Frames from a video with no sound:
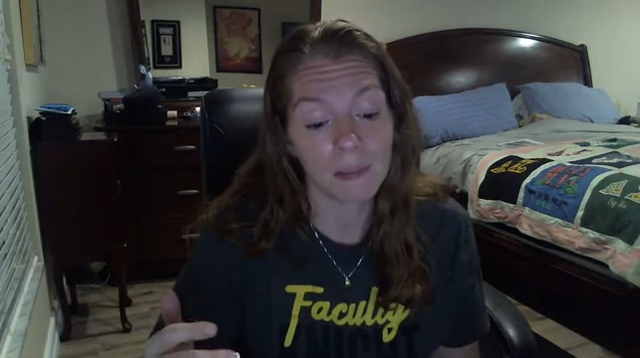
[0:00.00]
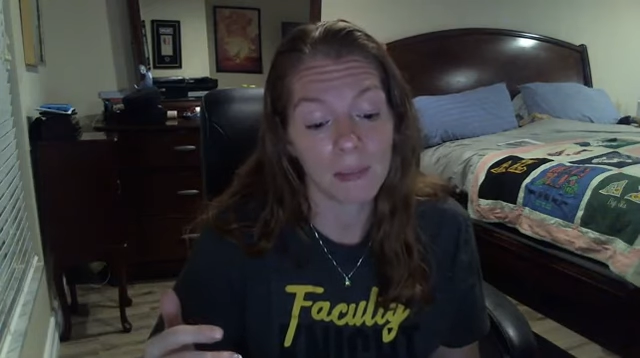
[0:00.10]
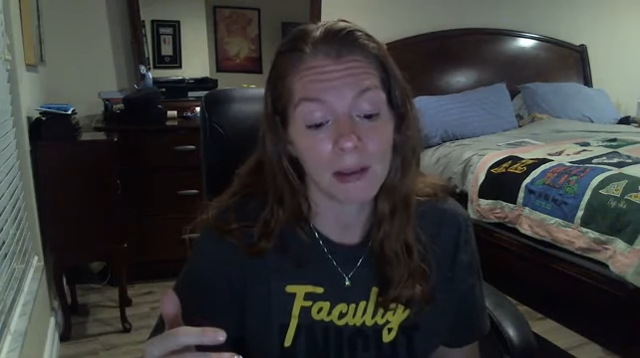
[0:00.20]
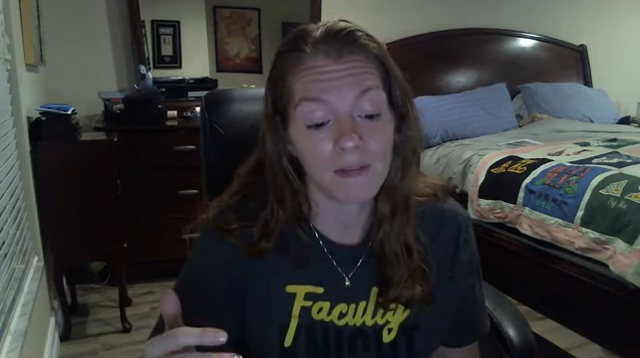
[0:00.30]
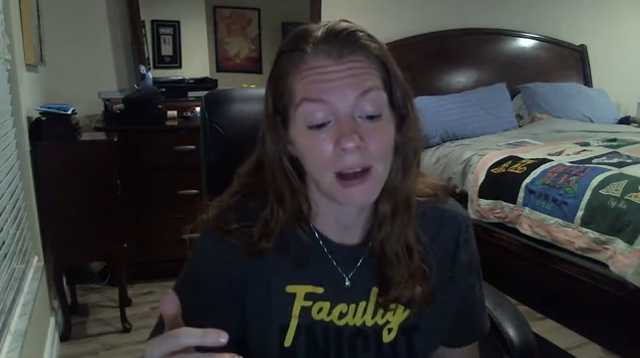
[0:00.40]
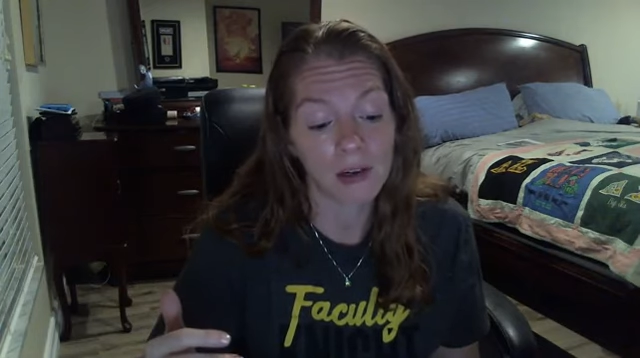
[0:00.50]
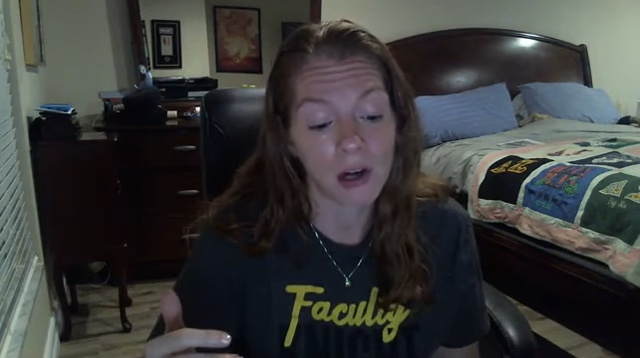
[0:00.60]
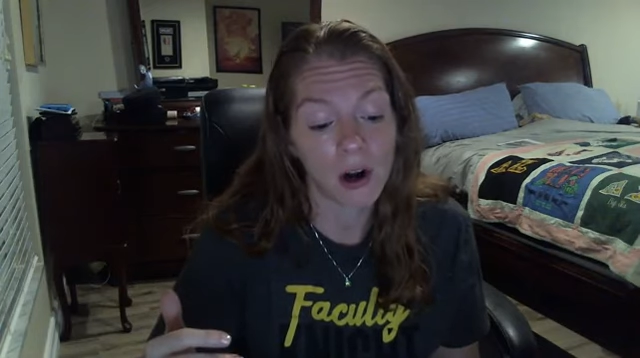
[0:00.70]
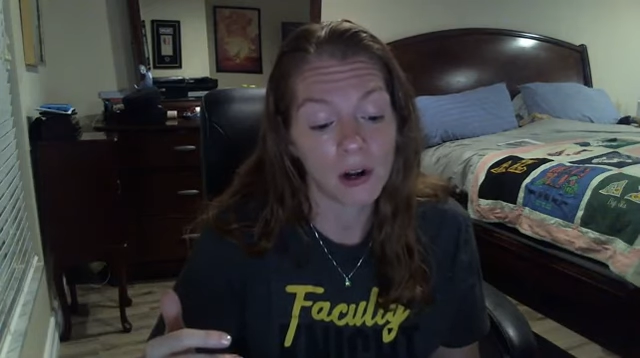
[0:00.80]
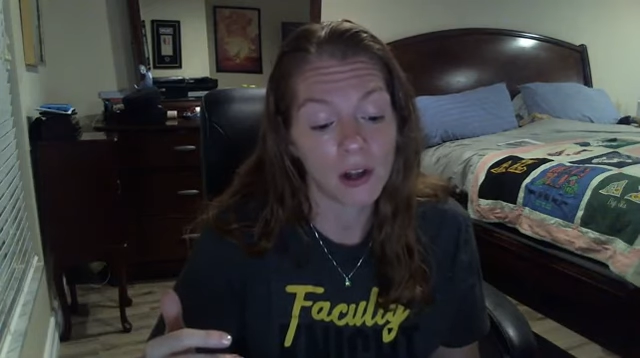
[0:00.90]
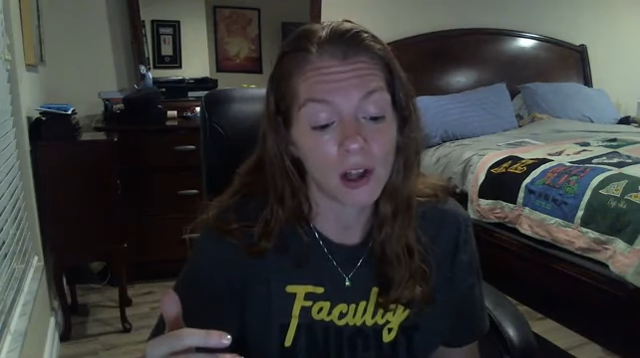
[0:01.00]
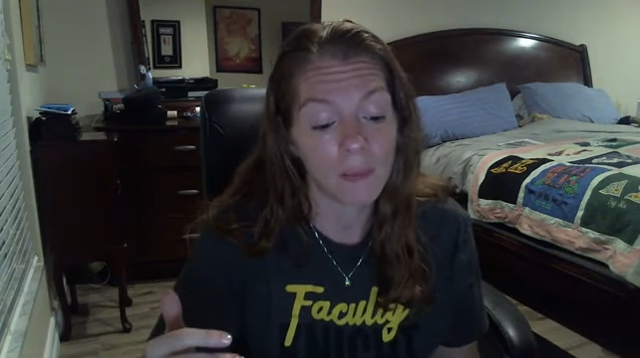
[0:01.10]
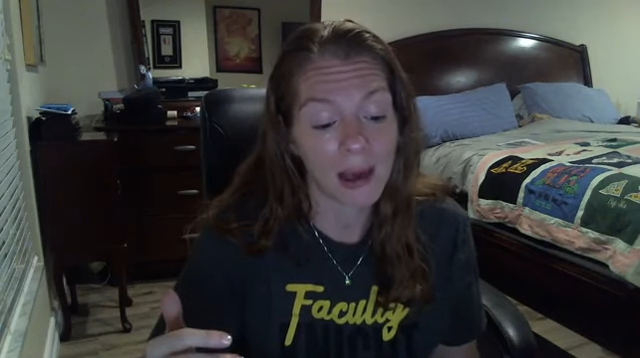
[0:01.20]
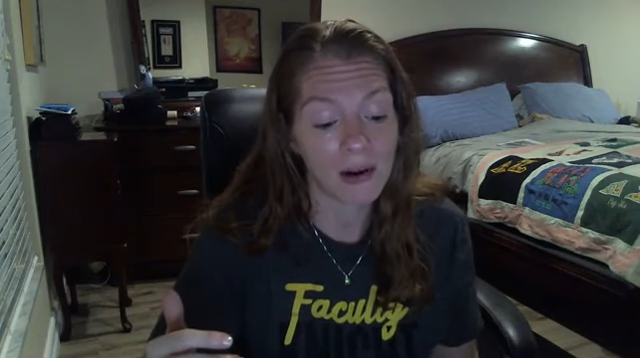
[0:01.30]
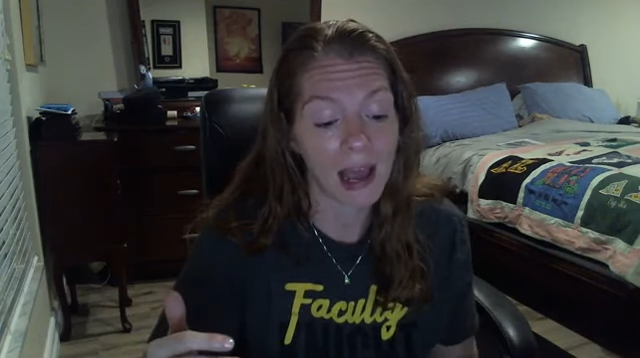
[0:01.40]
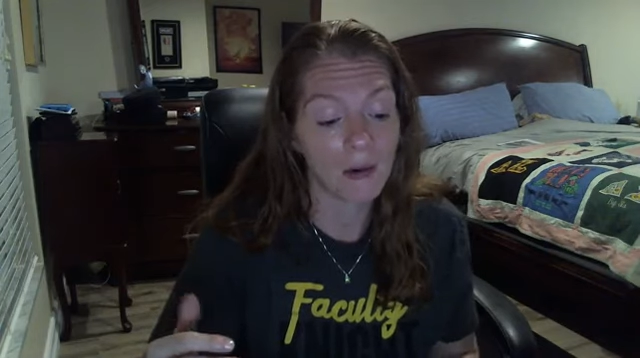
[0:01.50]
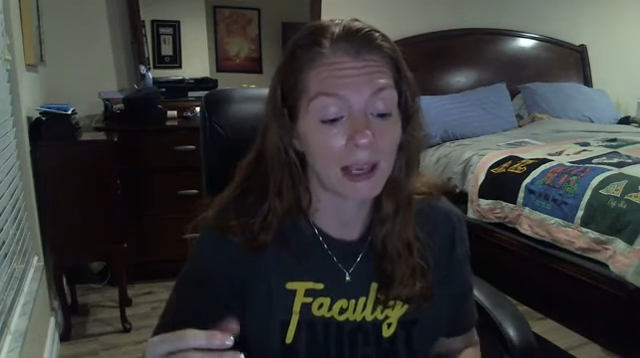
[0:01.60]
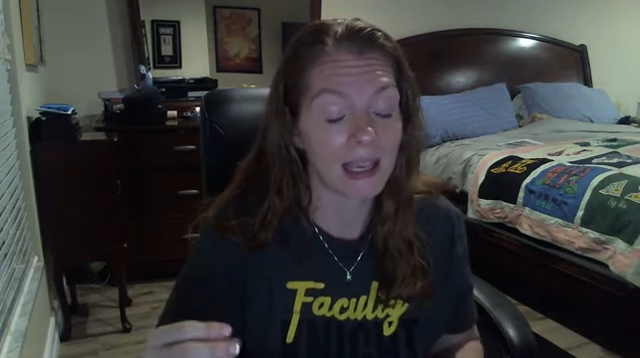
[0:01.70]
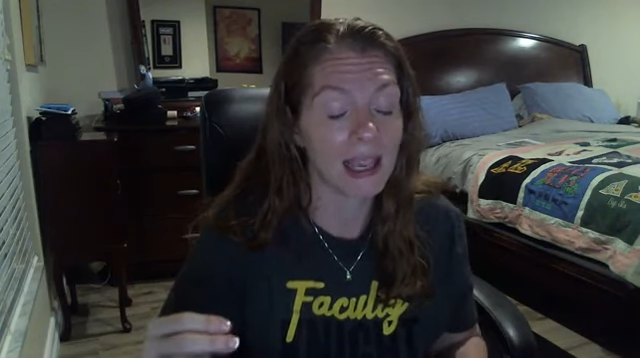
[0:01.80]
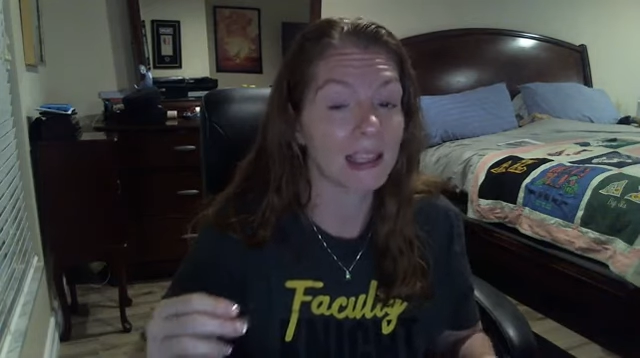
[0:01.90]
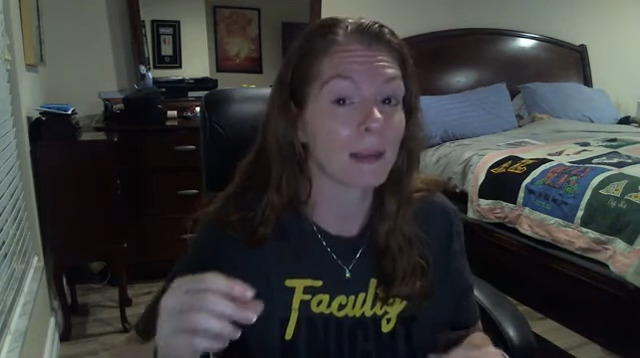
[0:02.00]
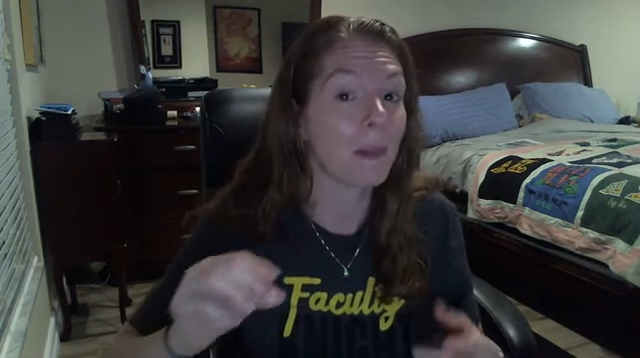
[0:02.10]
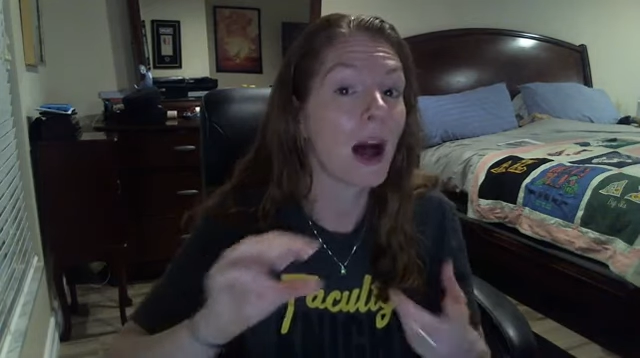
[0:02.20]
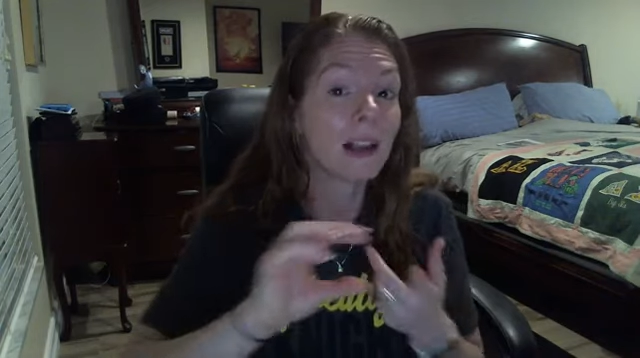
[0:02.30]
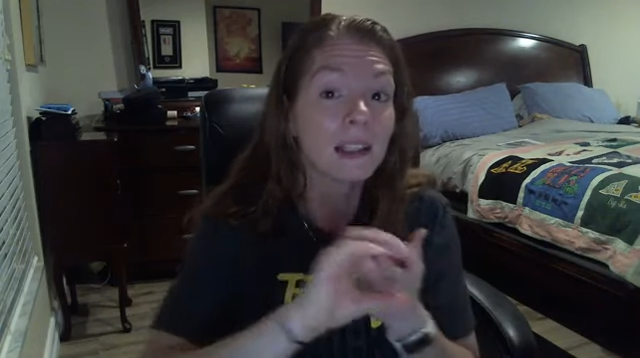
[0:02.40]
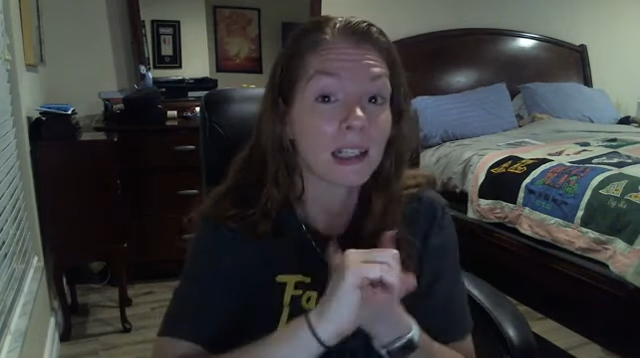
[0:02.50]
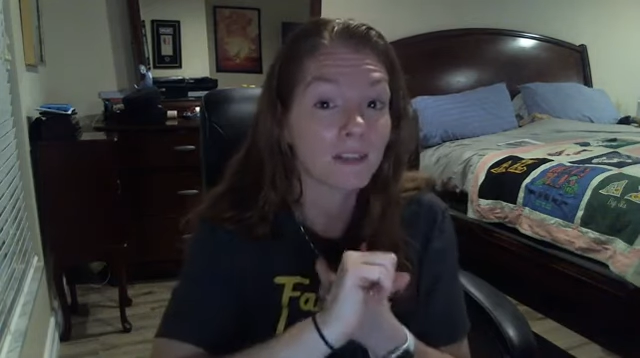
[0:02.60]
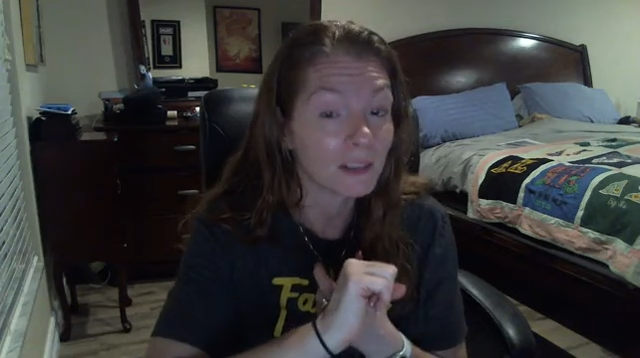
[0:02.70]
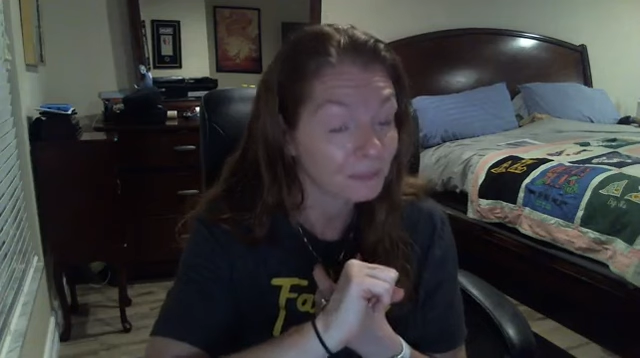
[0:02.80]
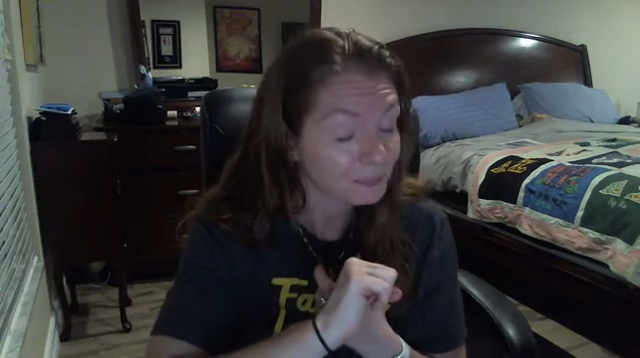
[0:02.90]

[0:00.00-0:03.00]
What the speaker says: Maybe you found an article about how it has a positive